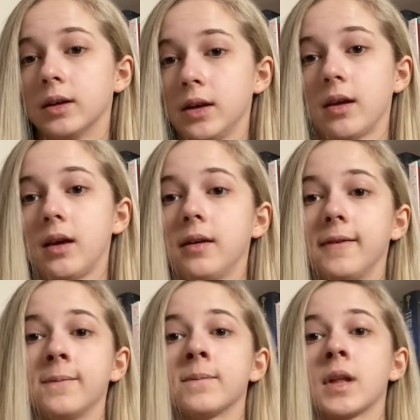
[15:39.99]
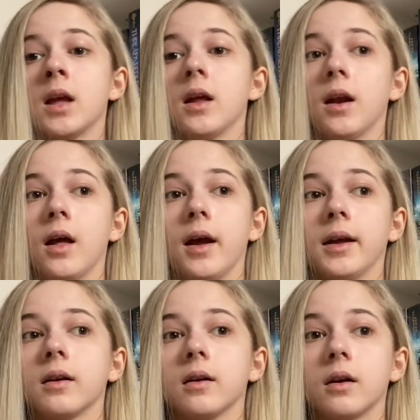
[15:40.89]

Okay, like